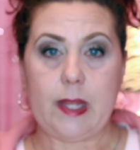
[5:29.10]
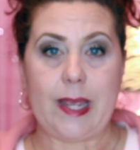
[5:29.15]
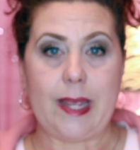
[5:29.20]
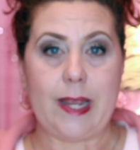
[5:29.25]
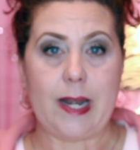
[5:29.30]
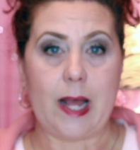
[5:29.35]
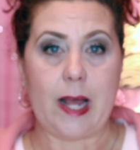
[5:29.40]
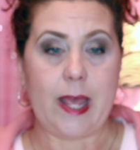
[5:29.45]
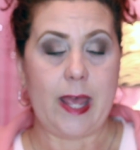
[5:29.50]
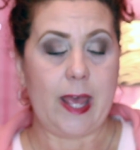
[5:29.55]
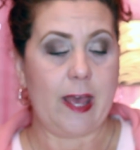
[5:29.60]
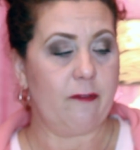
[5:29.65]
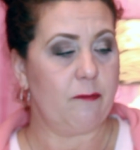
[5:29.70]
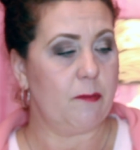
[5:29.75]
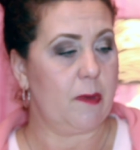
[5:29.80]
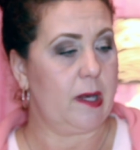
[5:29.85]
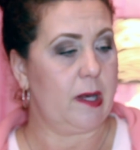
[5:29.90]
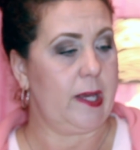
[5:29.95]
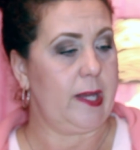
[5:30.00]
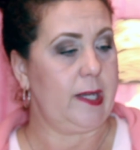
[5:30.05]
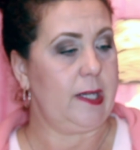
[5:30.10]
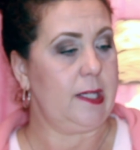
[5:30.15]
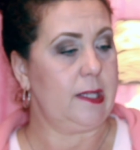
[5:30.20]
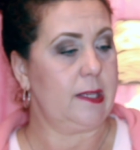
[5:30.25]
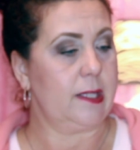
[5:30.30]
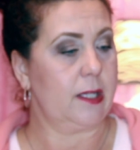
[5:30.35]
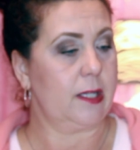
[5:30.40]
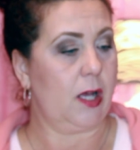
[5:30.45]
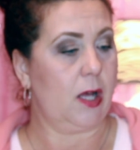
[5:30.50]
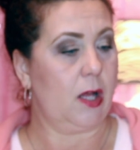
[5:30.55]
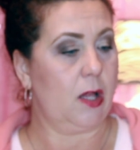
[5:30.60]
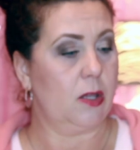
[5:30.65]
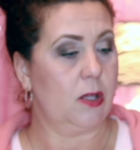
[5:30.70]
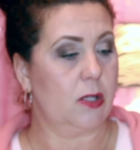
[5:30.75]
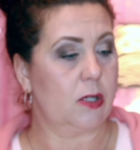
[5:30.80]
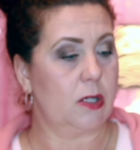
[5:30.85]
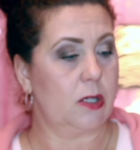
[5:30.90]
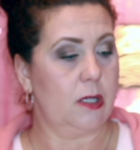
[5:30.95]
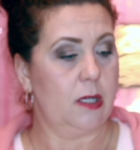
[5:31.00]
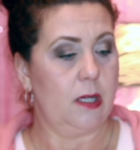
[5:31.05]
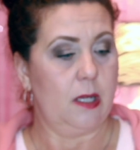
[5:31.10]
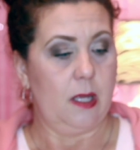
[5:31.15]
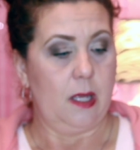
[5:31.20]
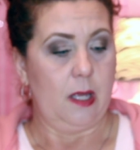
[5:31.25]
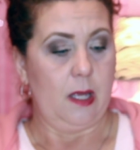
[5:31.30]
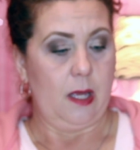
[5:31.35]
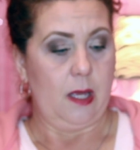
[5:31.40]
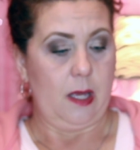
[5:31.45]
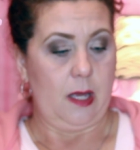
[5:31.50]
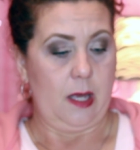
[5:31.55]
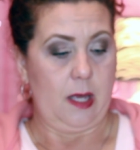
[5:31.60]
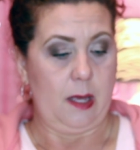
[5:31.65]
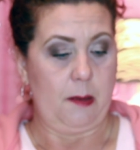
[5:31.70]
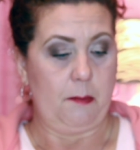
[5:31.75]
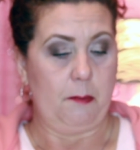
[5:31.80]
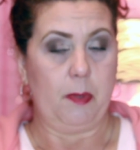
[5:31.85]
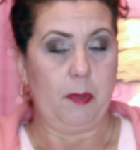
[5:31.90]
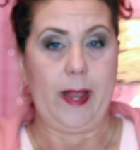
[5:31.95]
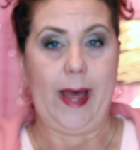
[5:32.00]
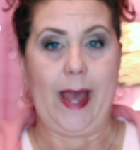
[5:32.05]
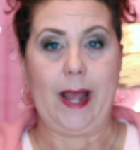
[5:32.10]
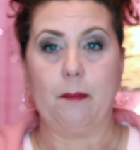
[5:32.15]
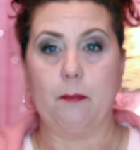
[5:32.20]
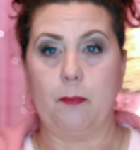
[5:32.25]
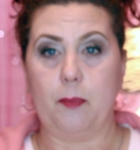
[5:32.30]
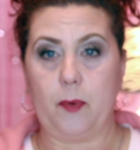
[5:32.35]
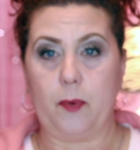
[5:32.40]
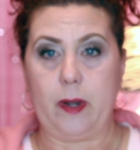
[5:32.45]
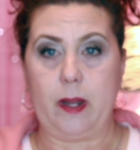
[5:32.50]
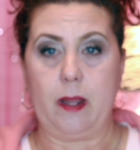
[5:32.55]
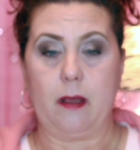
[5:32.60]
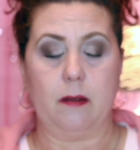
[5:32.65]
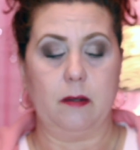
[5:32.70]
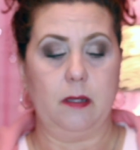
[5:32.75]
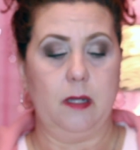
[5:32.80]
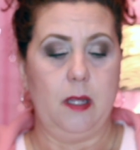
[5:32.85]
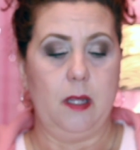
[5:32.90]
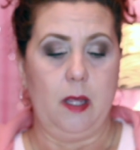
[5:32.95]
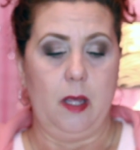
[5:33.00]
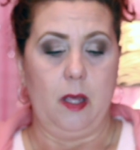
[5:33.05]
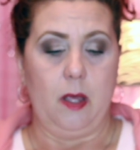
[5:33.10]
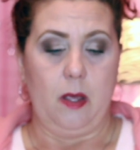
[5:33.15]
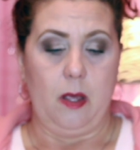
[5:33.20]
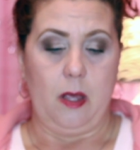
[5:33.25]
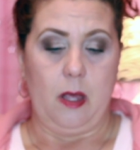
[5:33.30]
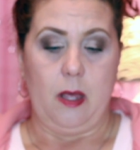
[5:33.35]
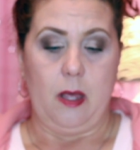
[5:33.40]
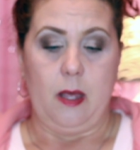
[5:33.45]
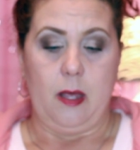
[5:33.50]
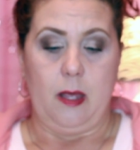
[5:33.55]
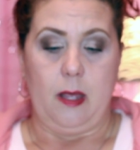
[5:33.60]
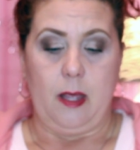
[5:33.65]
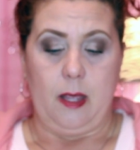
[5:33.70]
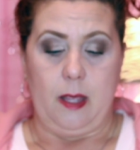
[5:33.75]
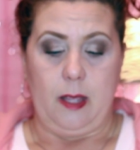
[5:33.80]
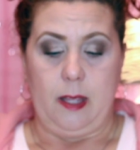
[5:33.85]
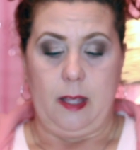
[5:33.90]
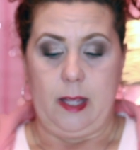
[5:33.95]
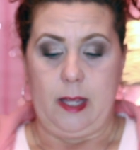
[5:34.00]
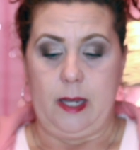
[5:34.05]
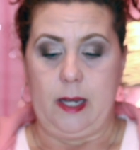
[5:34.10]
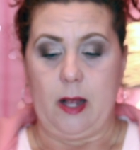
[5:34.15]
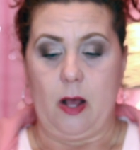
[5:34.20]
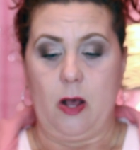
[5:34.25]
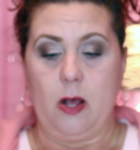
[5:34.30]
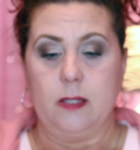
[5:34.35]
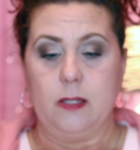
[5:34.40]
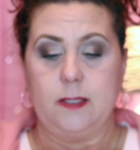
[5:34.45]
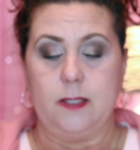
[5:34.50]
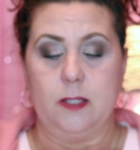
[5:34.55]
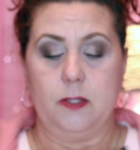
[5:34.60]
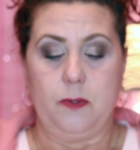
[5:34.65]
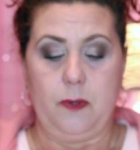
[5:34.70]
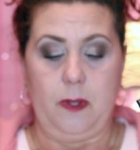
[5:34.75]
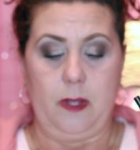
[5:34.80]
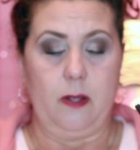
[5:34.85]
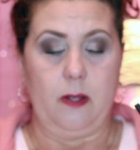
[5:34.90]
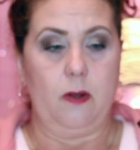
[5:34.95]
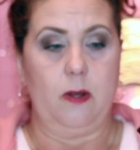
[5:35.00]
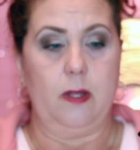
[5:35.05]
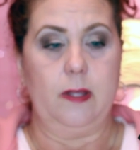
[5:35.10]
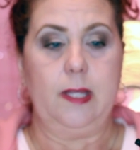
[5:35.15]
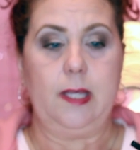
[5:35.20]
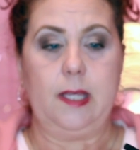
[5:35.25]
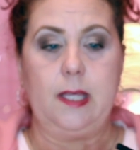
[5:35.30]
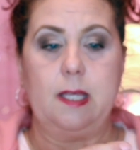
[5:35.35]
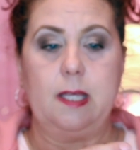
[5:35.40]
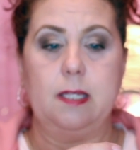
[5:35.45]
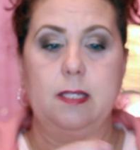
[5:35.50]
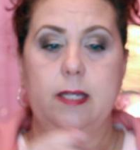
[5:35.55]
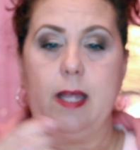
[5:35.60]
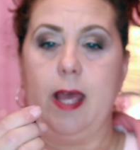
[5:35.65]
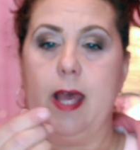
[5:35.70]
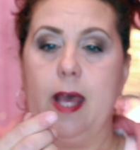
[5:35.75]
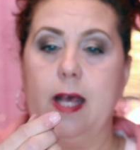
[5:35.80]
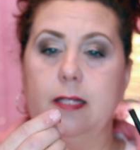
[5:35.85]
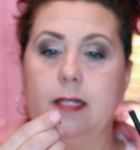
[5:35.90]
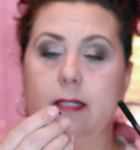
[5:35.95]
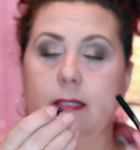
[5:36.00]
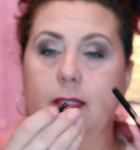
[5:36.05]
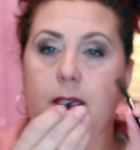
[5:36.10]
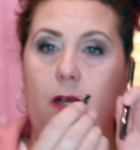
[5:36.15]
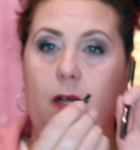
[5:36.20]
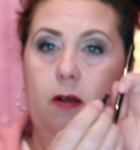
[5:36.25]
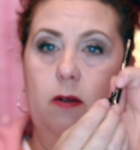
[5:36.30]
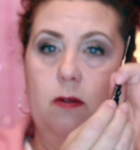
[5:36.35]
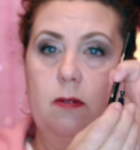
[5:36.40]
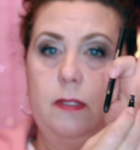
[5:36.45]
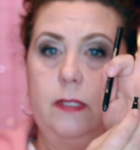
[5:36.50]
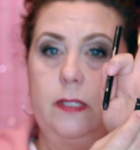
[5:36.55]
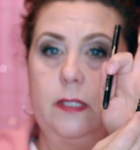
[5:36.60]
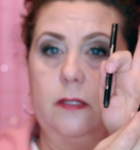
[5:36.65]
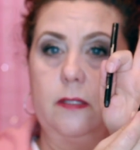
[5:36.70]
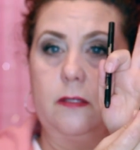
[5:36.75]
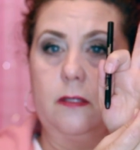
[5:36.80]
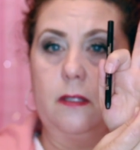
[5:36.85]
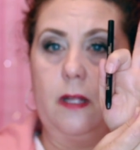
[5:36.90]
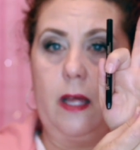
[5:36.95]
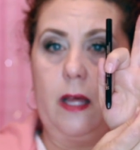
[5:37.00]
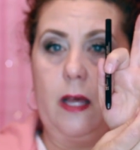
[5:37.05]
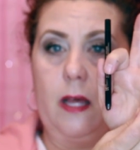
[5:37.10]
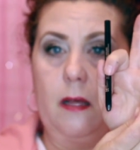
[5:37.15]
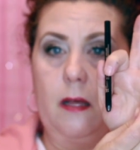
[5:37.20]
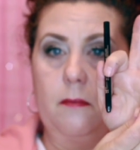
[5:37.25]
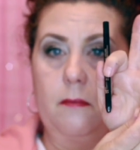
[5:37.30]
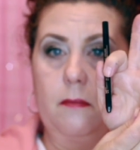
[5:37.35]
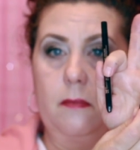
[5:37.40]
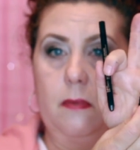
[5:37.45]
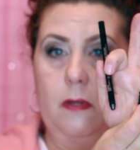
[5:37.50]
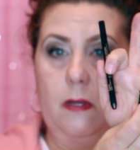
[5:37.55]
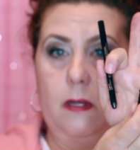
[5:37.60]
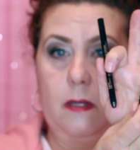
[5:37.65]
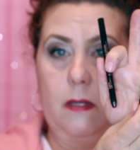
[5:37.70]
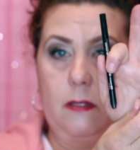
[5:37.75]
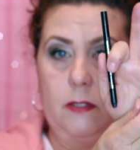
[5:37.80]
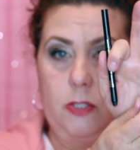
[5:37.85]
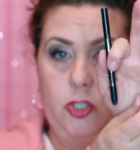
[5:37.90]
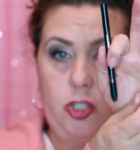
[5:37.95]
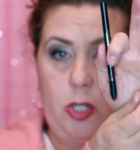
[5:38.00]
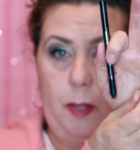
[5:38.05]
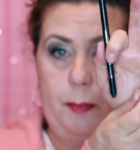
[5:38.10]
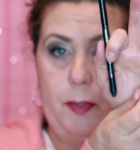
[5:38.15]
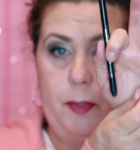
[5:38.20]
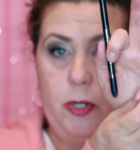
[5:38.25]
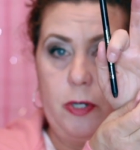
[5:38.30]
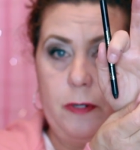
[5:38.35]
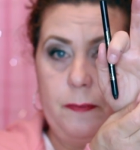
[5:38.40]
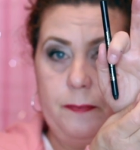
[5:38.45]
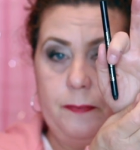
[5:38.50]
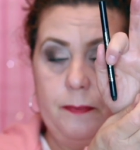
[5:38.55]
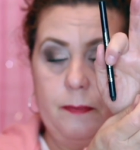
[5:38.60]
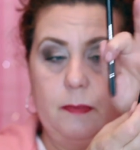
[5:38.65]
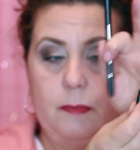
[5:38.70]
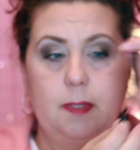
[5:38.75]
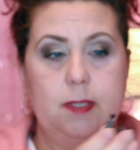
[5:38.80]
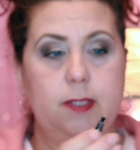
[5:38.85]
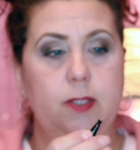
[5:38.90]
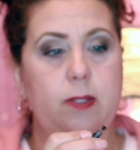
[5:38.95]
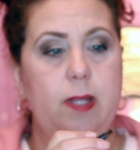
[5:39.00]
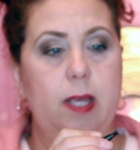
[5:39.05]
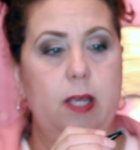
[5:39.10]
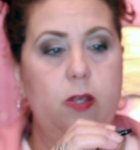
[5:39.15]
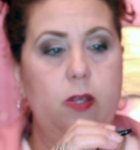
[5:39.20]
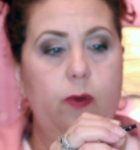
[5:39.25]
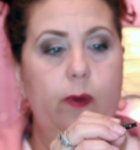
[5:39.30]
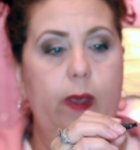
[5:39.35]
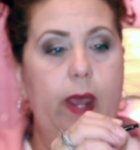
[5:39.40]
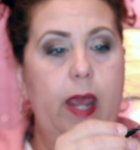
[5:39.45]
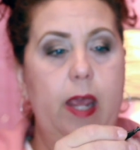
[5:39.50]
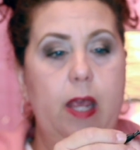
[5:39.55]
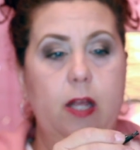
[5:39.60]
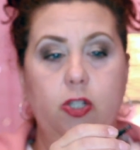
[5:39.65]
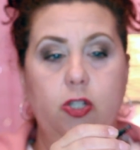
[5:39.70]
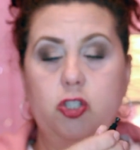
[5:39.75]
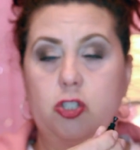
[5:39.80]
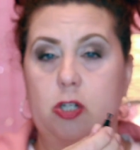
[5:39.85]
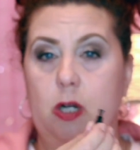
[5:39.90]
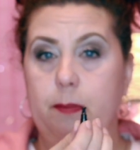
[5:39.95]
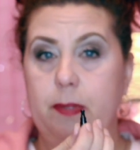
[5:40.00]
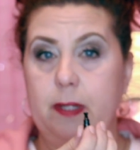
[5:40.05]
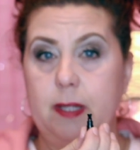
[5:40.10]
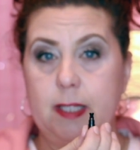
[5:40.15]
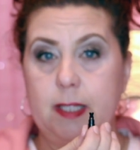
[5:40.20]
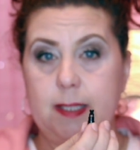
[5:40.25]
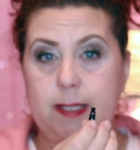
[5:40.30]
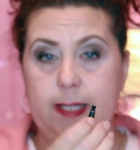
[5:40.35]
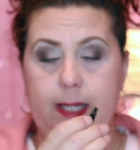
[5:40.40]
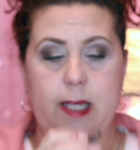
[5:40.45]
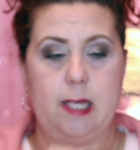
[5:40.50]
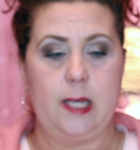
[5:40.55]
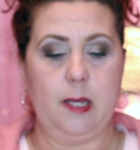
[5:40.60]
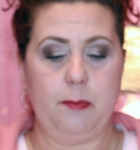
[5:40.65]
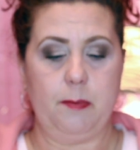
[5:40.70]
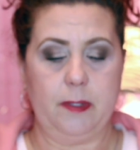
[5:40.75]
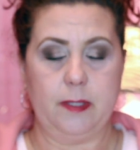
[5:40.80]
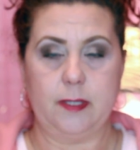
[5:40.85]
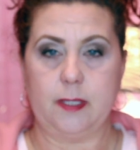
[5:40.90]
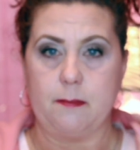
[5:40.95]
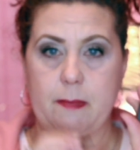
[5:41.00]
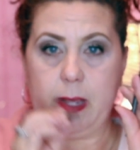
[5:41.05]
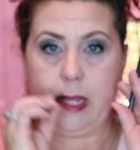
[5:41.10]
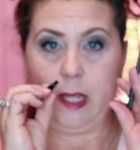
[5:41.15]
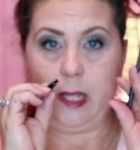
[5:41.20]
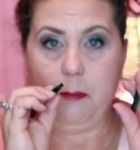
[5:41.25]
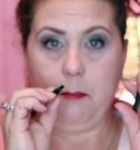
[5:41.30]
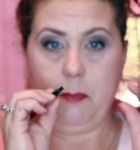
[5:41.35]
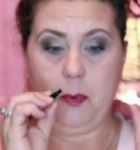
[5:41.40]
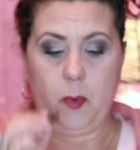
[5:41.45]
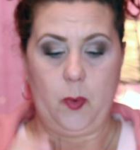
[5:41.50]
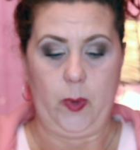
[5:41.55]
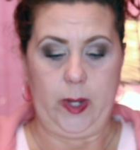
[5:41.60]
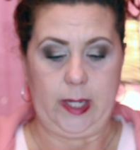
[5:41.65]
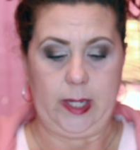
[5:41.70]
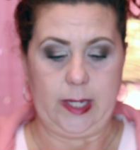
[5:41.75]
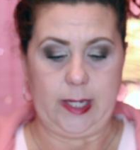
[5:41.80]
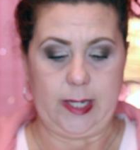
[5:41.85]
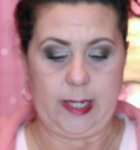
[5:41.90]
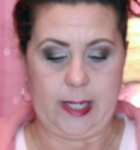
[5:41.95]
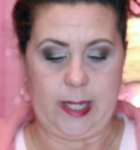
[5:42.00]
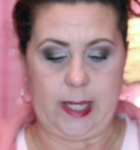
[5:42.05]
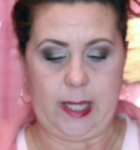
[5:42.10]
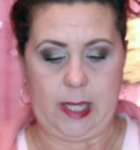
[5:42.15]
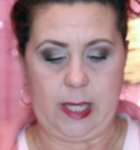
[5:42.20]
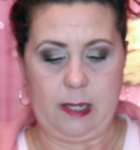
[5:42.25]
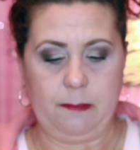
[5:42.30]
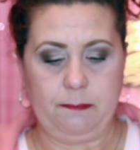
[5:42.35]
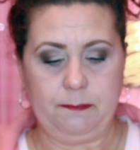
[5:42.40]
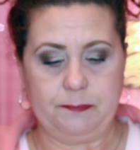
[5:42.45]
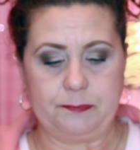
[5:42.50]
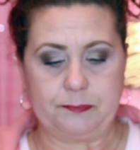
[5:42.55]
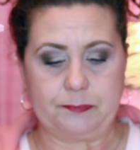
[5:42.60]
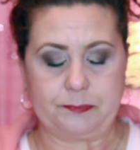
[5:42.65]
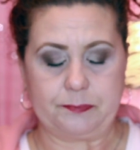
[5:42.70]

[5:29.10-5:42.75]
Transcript: And I have mine in the color um, black brown. It also, on the end, it has its own little um, sharpener so that you can sharpen the tip to make it pointed again.